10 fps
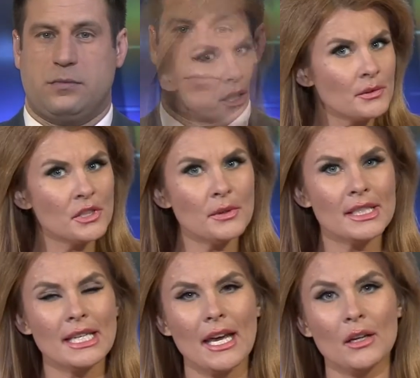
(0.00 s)
Well, new at
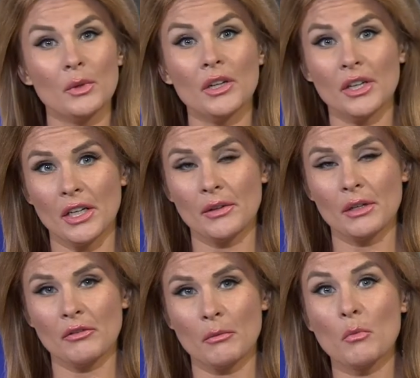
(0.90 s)
10, we are hearing
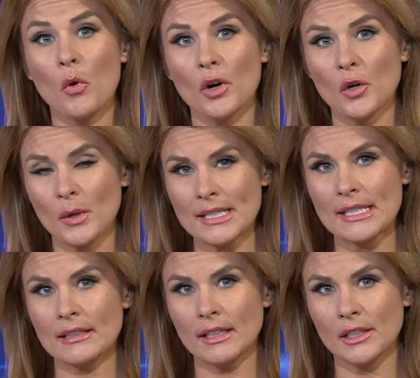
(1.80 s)
from more
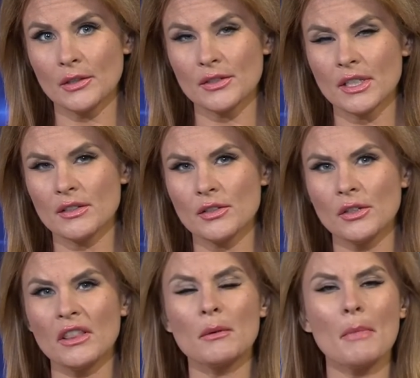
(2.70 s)
Quincy leaders
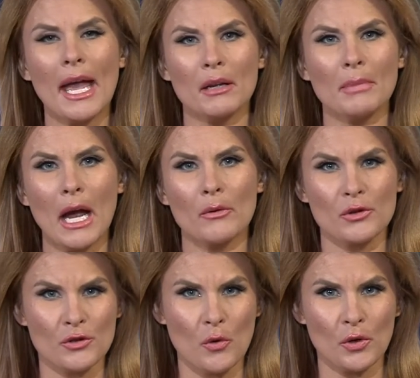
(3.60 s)
concerning the manpower
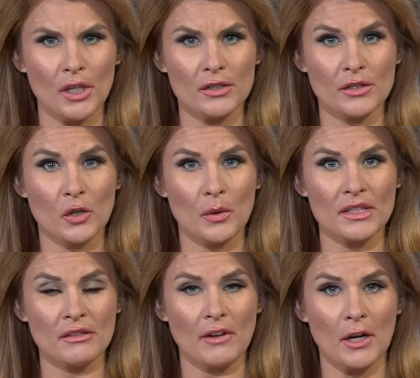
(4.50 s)
shortage the
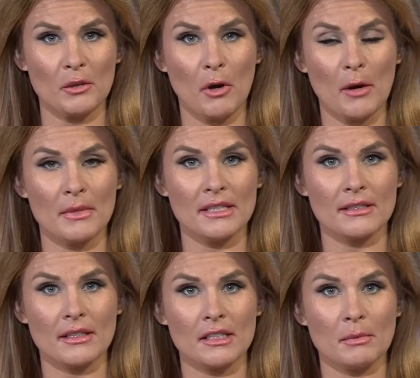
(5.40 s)
Quincy Fire Department is
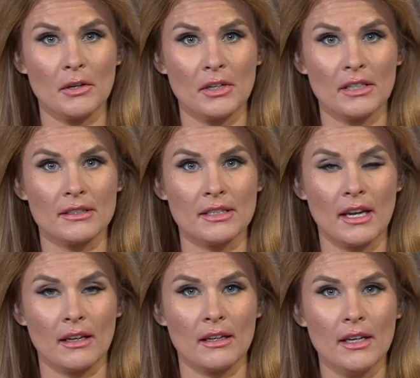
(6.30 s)

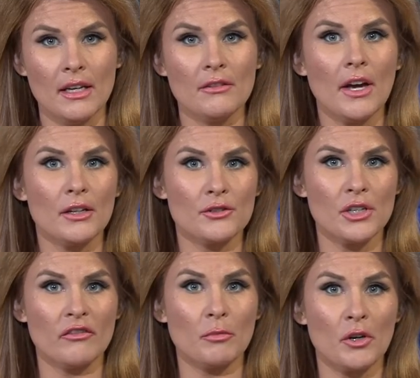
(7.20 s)
experiencing. Fire
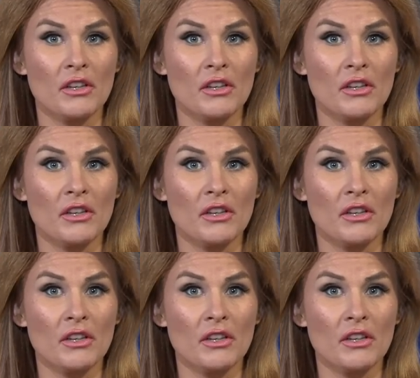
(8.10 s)
Chief Bernie